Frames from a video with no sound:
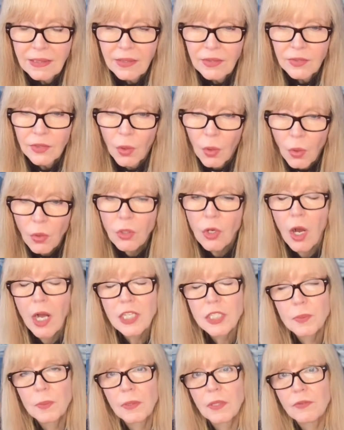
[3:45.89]
The whole
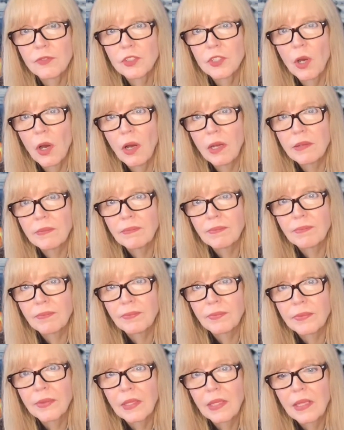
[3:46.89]
Gospel of John
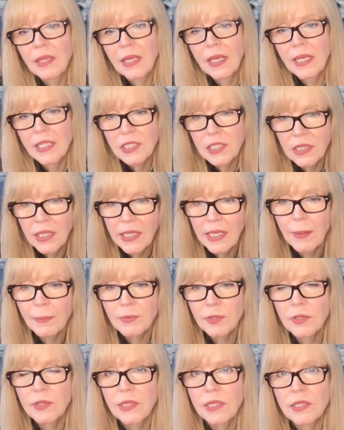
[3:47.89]
has led up
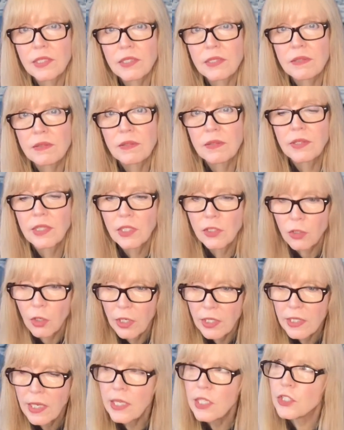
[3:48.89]
to this. The
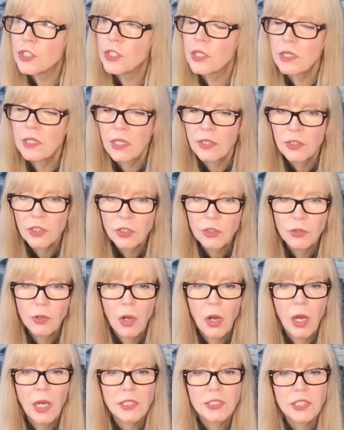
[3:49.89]
incarnation and the
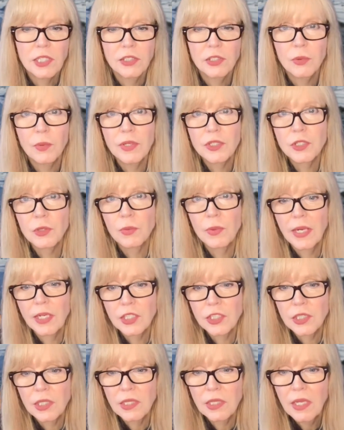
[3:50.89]
cross and the
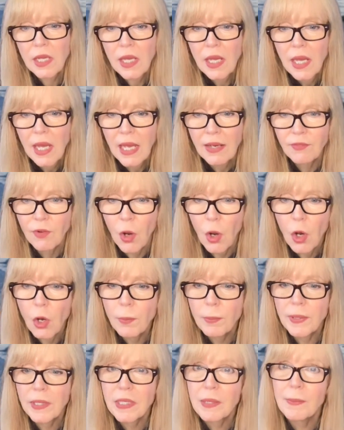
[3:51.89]
resurrection have all
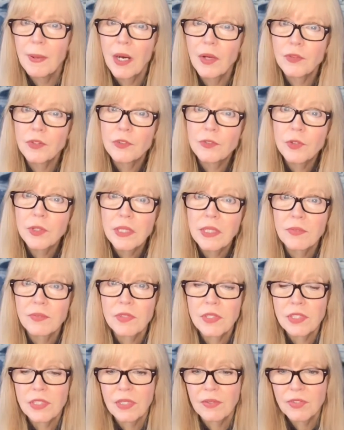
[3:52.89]
been about the
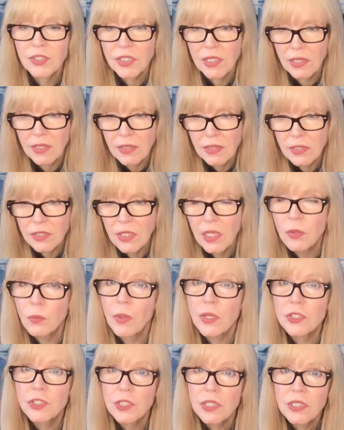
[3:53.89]
forgiveness of sins and
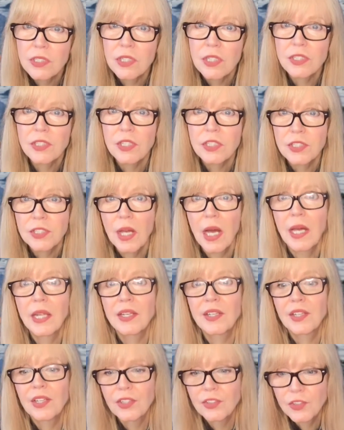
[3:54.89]
what Jesus has
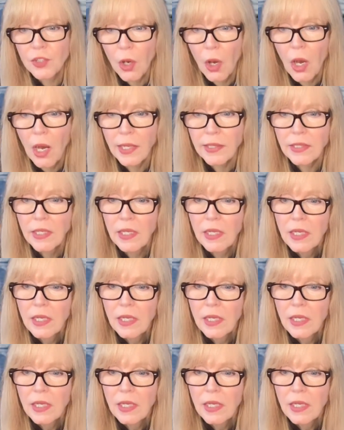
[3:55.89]
done and taught.